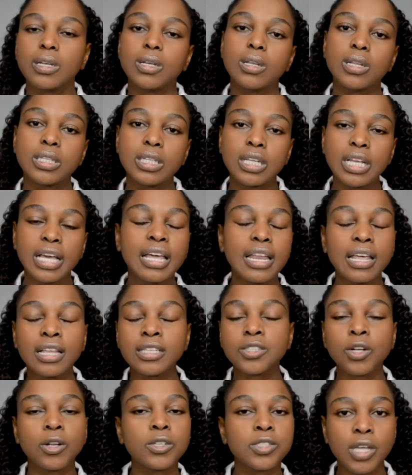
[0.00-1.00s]

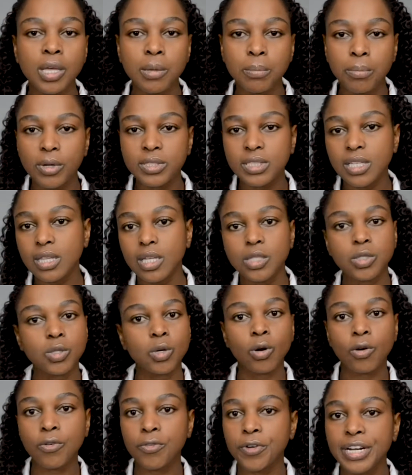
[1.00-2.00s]
it's also important that you
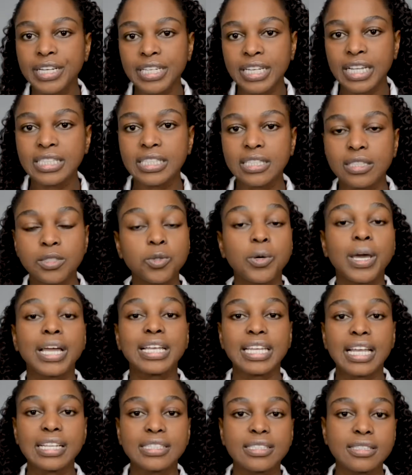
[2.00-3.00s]
go to a
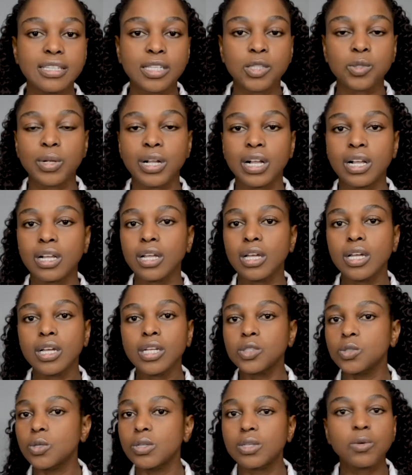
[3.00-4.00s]
dentist as well,
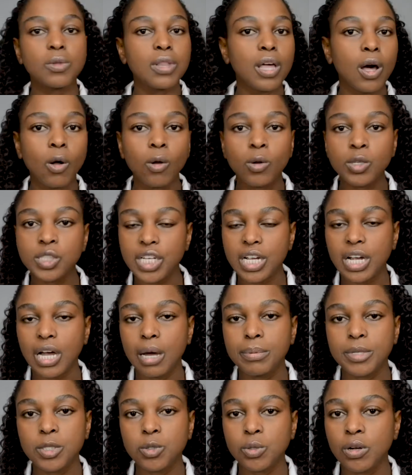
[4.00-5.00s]
to do the whole
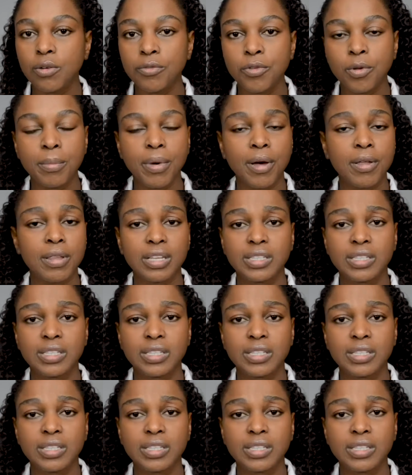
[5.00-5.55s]
checkup as well of your mouth.